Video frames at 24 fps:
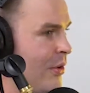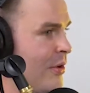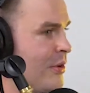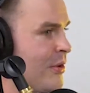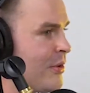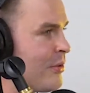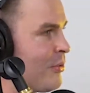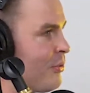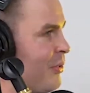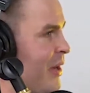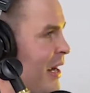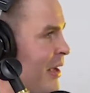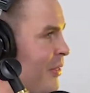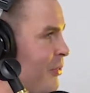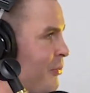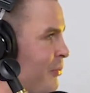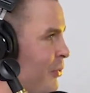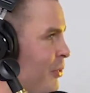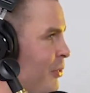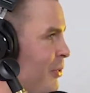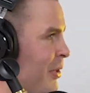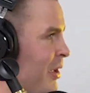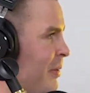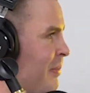Hooker ran
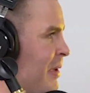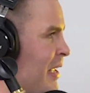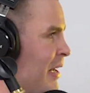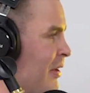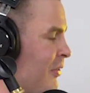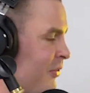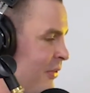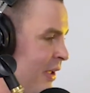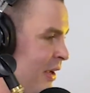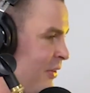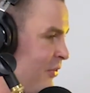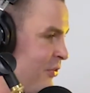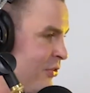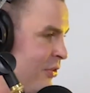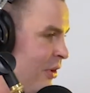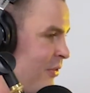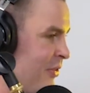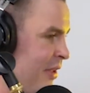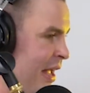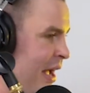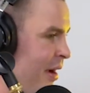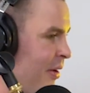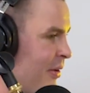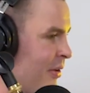through him. He just shut
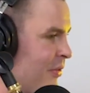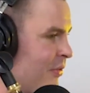down